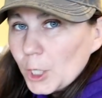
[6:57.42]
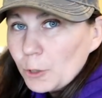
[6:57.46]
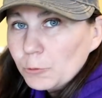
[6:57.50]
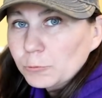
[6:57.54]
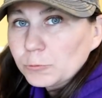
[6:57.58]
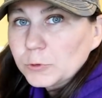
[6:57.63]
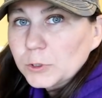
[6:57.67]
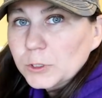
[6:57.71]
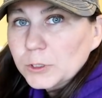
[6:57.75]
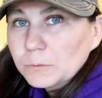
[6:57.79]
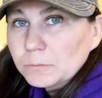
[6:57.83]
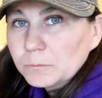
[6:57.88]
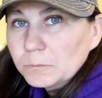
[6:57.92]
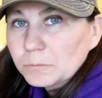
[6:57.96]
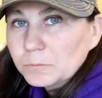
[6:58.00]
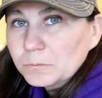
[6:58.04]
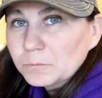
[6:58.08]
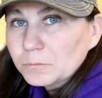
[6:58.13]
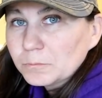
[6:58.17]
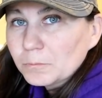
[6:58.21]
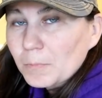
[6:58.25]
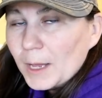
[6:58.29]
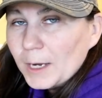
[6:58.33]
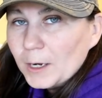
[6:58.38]
don't.
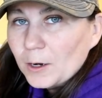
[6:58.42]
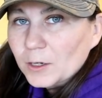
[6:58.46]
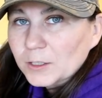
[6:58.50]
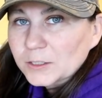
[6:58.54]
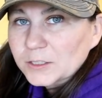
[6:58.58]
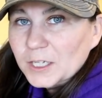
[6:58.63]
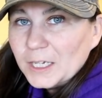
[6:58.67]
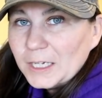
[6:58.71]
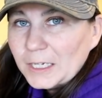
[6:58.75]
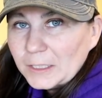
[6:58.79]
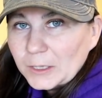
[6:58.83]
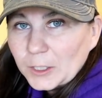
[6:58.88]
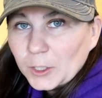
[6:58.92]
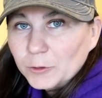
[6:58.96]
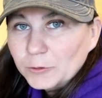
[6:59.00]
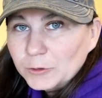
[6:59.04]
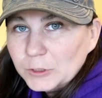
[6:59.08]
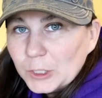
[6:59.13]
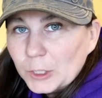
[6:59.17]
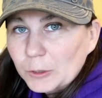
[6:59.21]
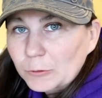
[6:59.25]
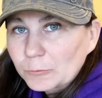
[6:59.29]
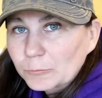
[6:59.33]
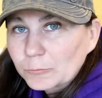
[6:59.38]
My dogs like it though,
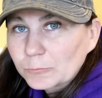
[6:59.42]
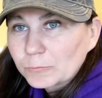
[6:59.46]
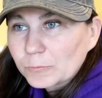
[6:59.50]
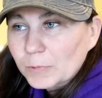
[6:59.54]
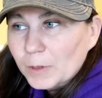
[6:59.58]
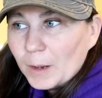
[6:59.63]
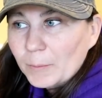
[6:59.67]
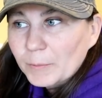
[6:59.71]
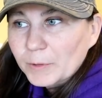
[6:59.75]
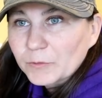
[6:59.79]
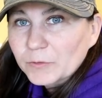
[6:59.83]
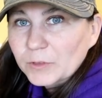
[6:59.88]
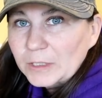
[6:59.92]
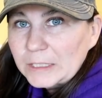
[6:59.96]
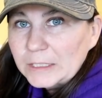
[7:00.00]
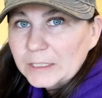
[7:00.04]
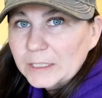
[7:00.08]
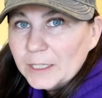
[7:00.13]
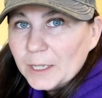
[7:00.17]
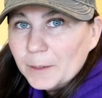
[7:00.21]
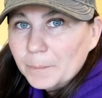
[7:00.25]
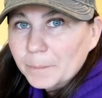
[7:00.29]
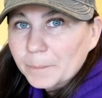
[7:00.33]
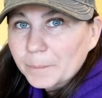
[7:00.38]
so I'm going to feed
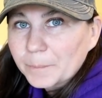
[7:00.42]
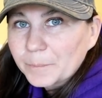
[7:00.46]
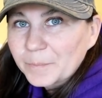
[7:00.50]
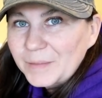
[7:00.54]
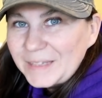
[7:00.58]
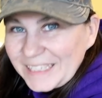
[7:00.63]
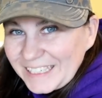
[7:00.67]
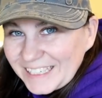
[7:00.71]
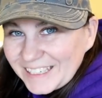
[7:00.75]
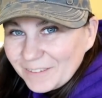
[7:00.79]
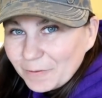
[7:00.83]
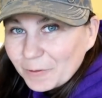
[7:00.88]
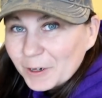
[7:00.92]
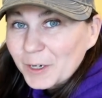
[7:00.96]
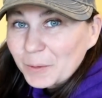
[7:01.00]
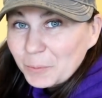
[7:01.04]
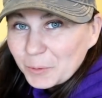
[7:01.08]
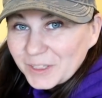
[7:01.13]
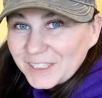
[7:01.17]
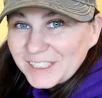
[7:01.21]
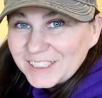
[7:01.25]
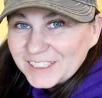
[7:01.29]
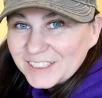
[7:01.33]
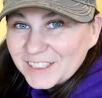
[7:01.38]
it to them. We're
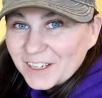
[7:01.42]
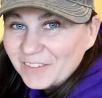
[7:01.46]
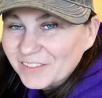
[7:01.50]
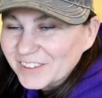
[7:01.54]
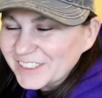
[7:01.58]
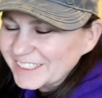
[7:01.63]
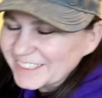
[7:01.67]
going to put these in the